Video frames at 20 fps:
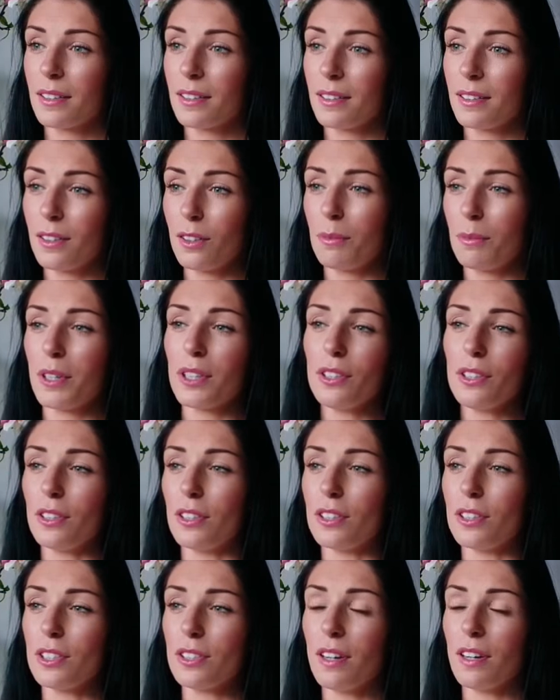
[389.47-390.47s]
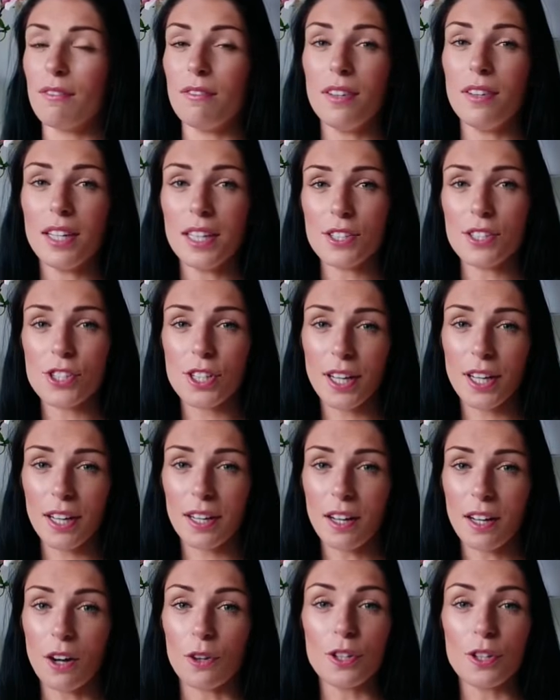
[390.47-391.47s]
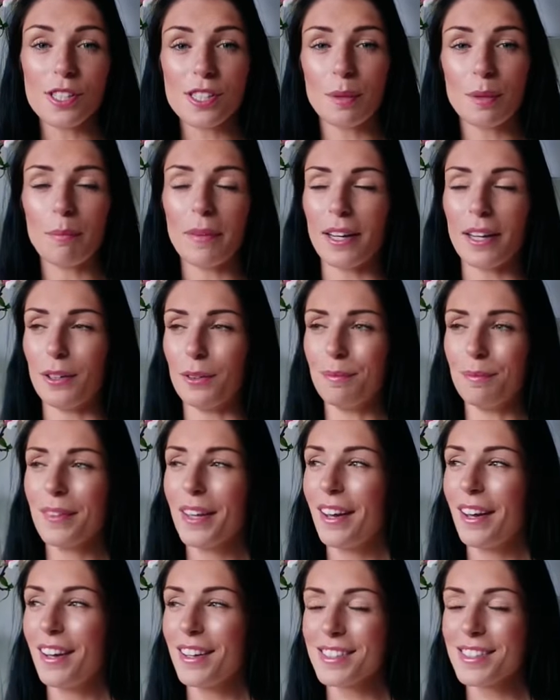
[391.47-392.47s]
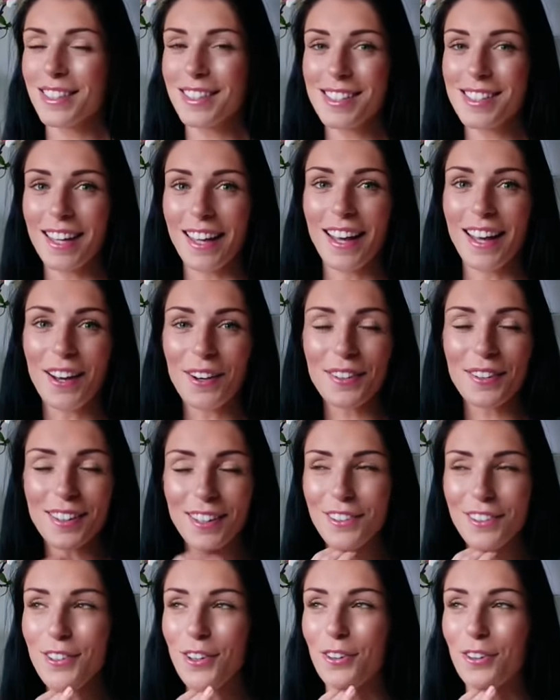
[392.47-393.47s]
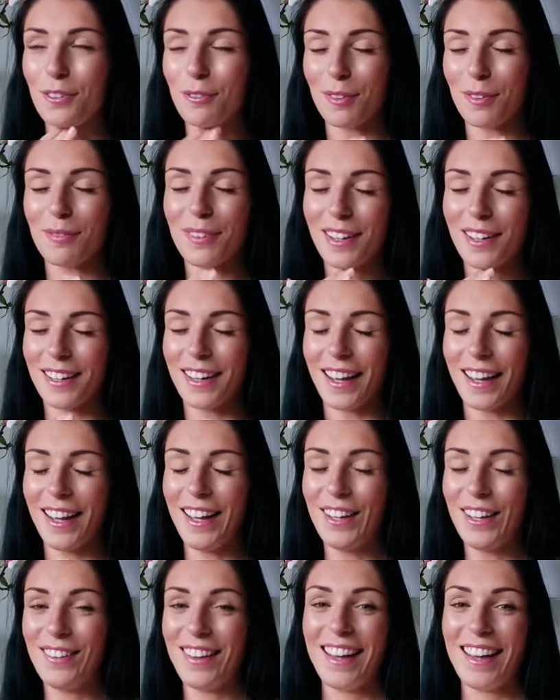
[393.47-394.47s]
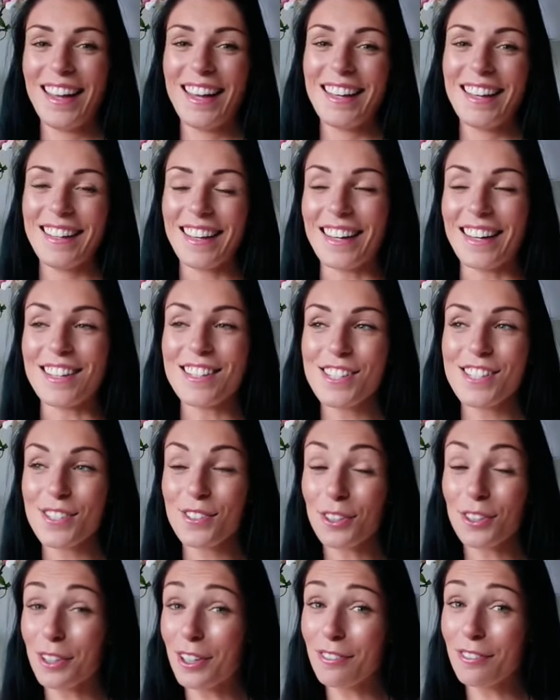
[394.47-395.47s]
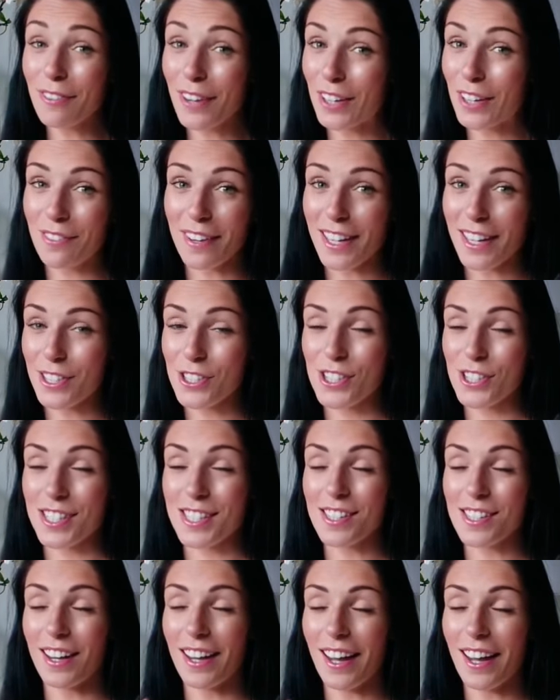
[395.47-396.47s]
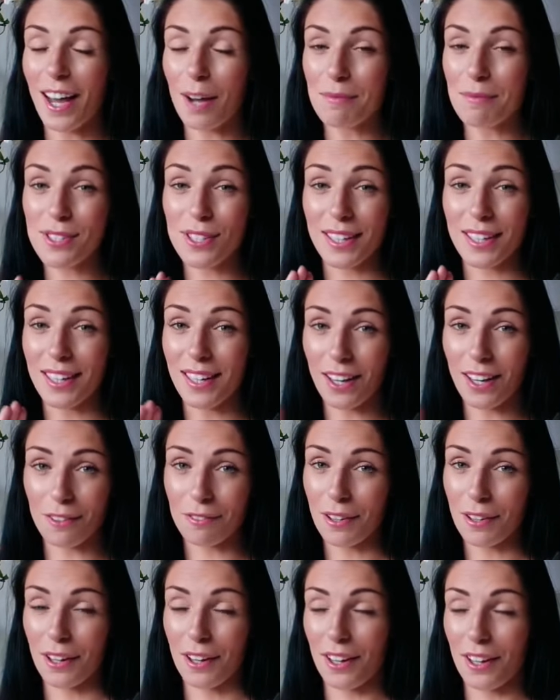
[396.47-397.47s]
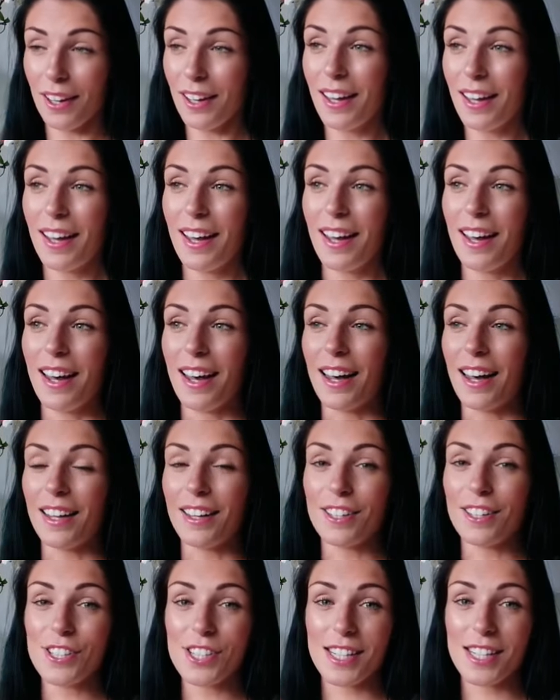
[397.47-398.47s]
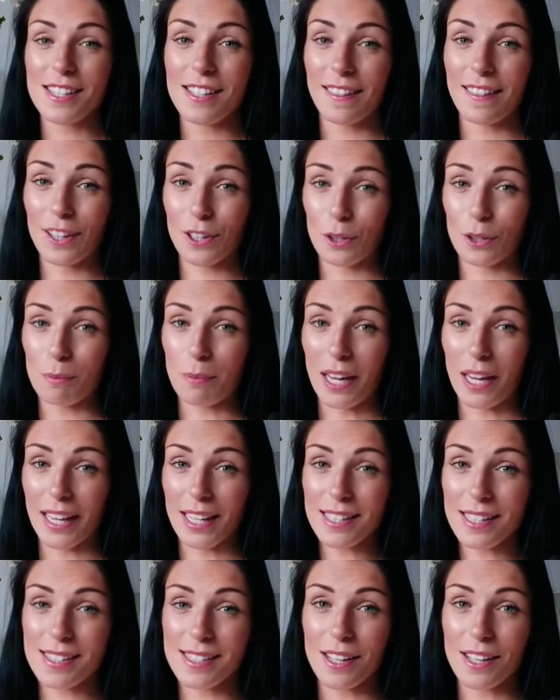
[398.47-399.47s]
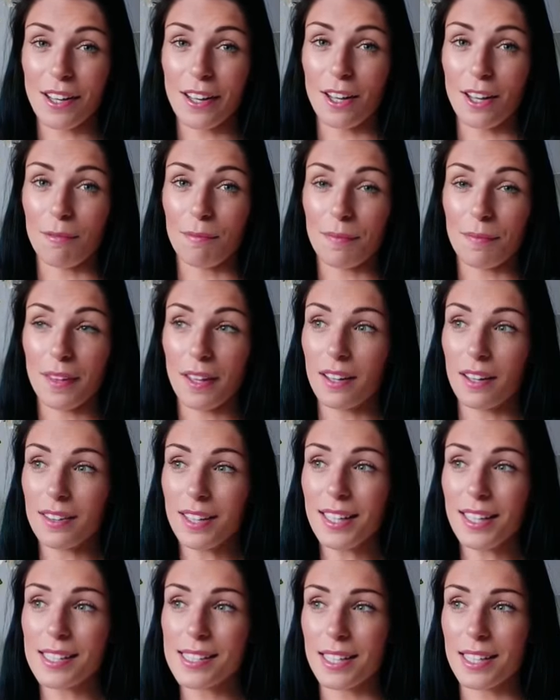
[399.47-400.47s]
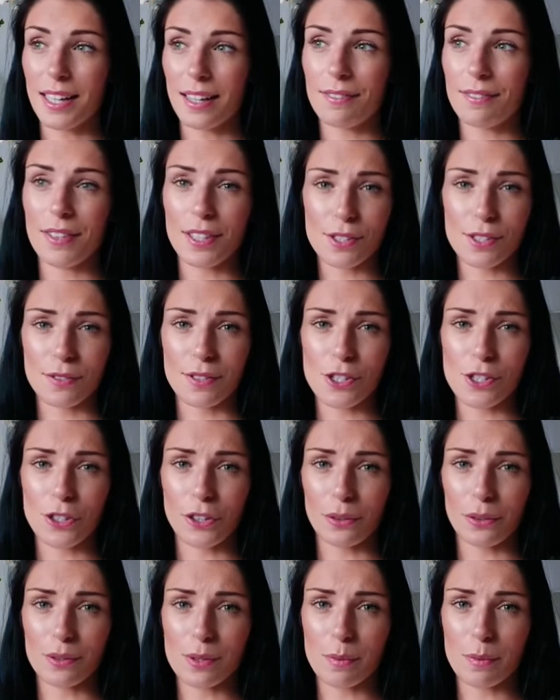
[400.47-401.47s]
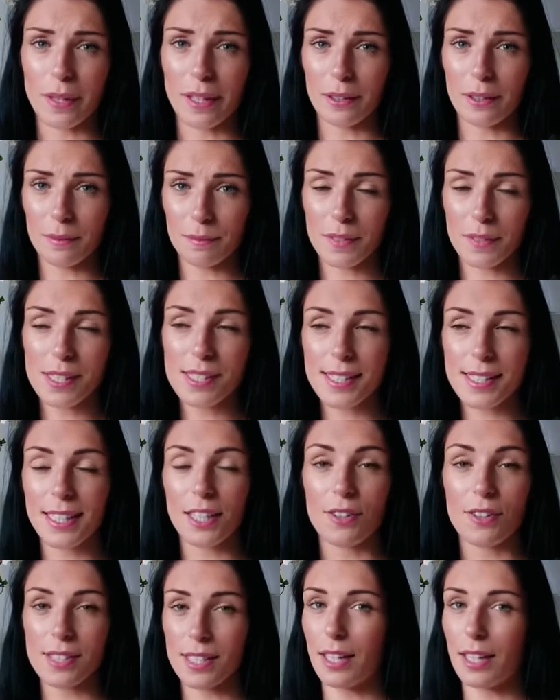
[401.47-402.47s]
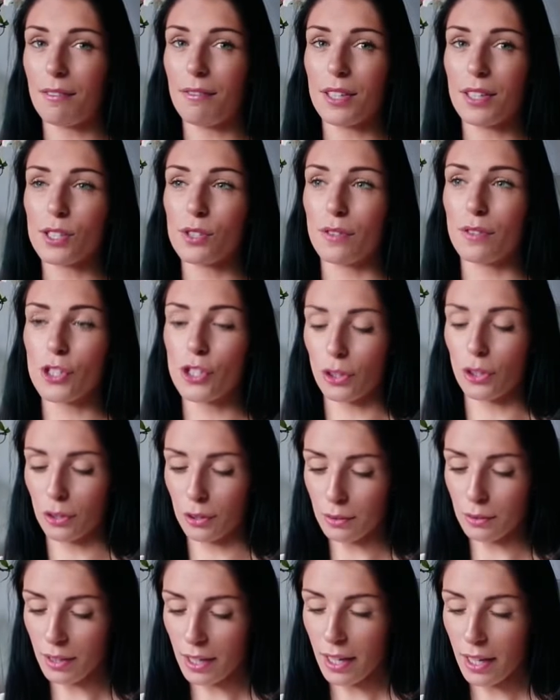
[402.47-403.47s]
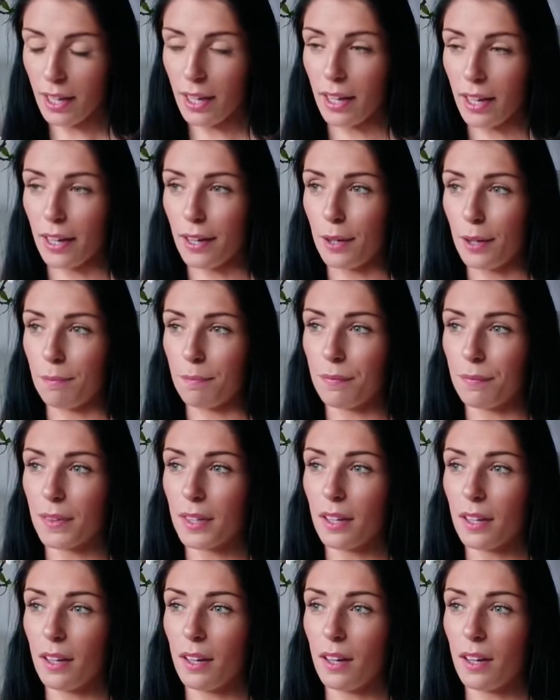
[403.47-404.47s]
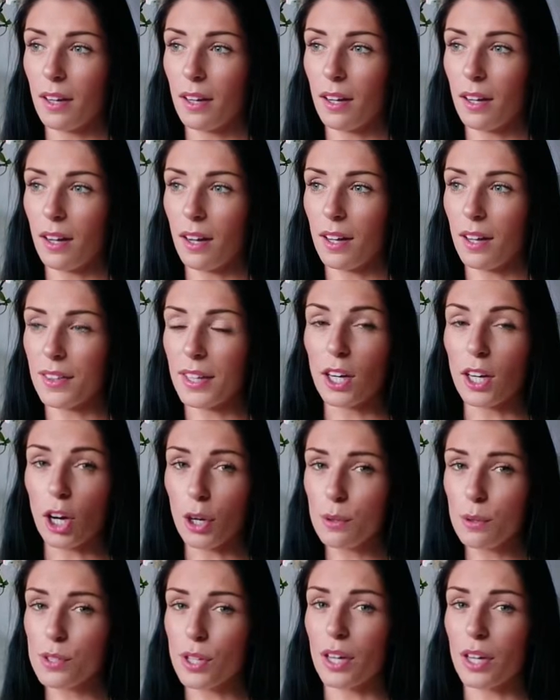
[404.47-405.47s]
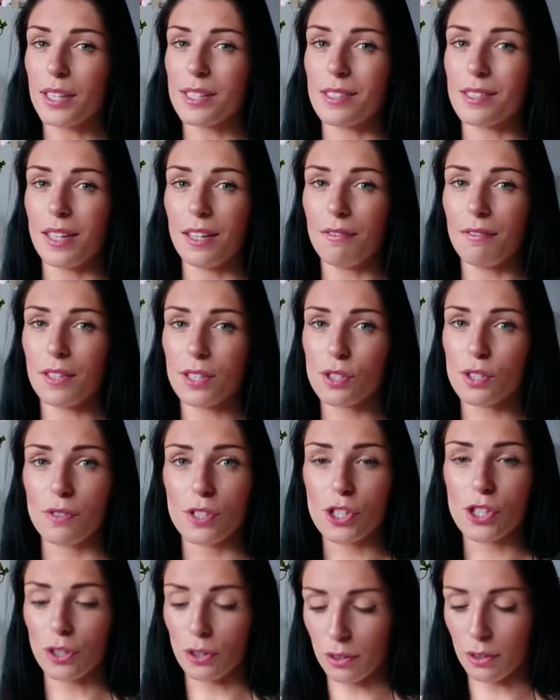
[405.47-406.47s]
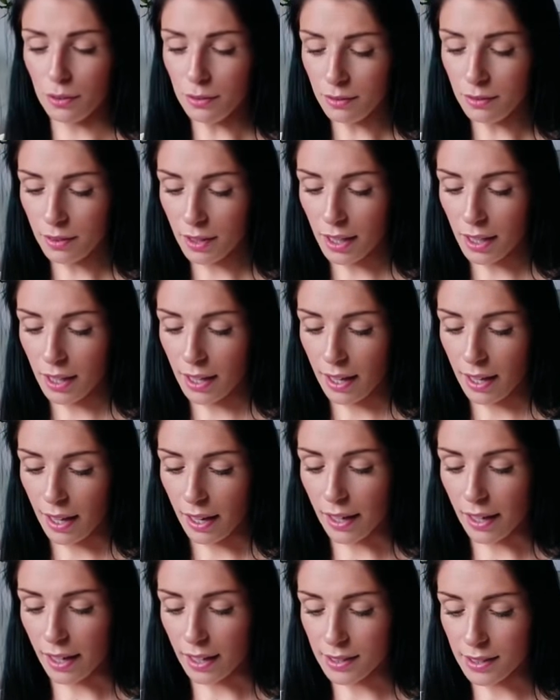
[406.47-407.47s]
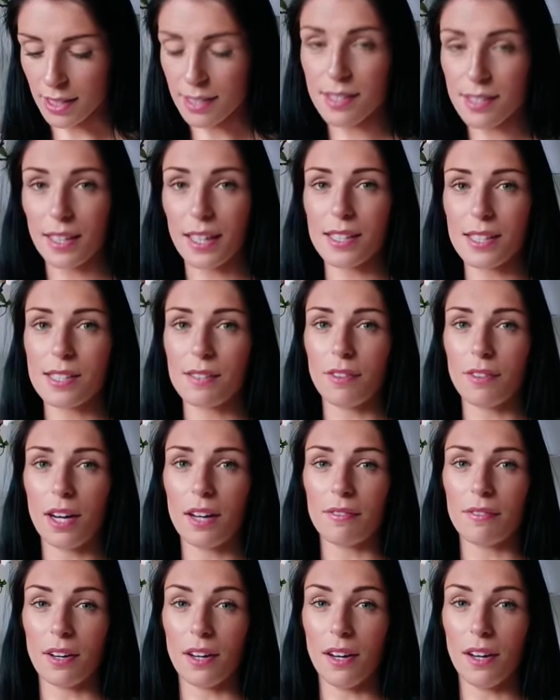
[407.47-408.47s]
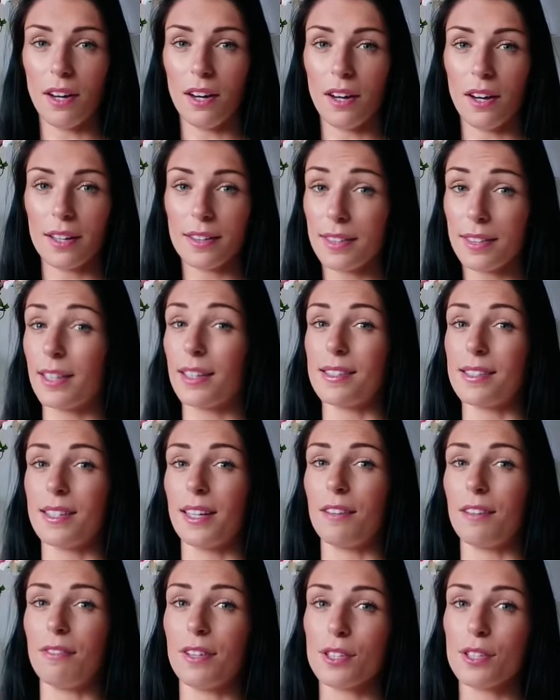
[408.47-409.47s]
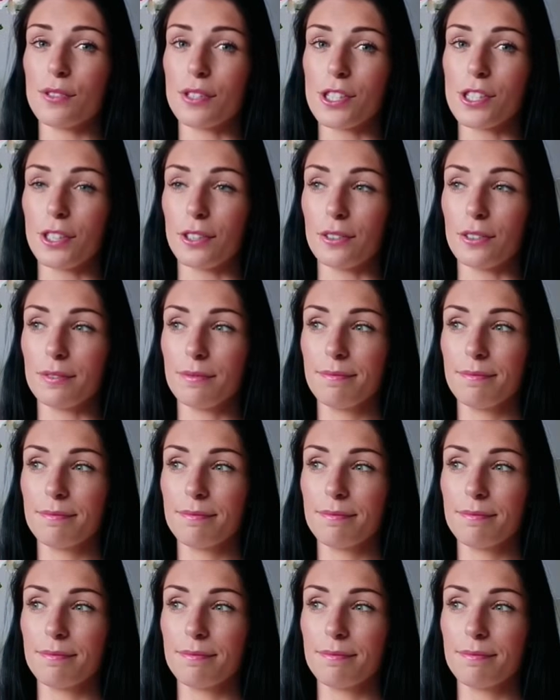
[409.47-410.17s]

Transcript: Oh my god, literally. Oh, Kristen Bell. I was going to say, how could I not remember her name? Yeah, she's one of my favourite actresses. I absolutely love her. And she's in The Good Place. I think it's a Netflix original as well. The Sinner is a Netflix original. I think Ozark is a Netflix original. And Designated Survivor, I think, is a Netflix original.